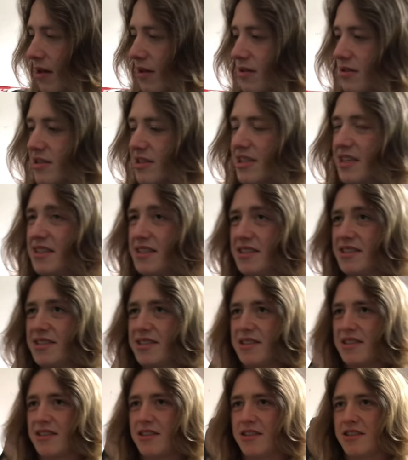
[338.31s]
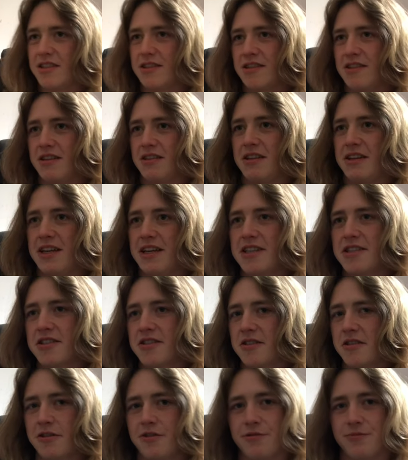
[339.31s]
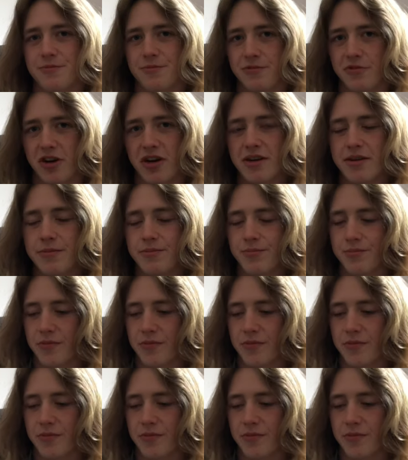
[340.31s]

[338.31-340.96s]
since Easter, right?